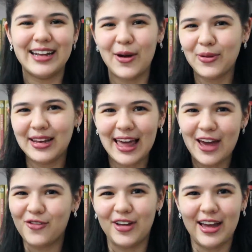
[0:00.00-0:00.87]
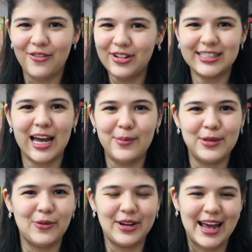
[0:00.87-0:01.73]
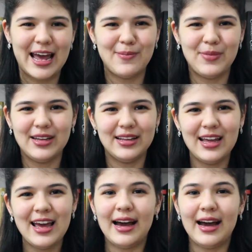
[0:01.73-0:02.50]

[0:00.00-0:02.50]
I would laugh every time that would happen.